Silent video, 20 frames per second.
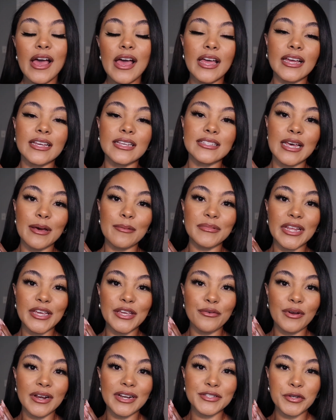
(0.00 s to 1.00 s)
except thank
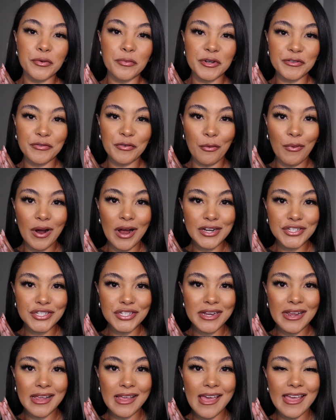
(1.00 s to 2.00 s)
you guys so much for
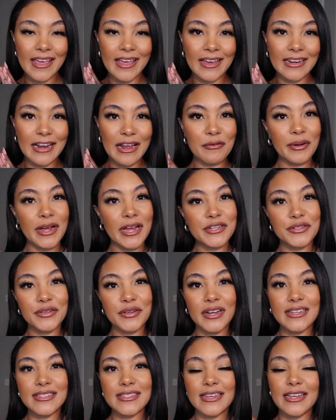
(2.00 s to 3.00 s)
watching, and I will catch you
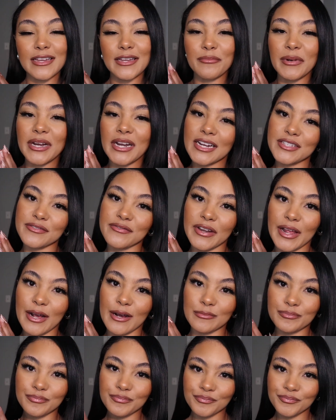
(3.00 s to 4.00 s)
guys in my next
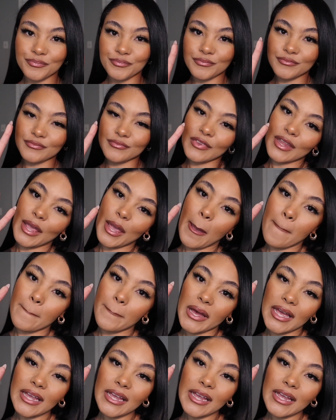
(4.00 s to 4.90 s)
video. Bye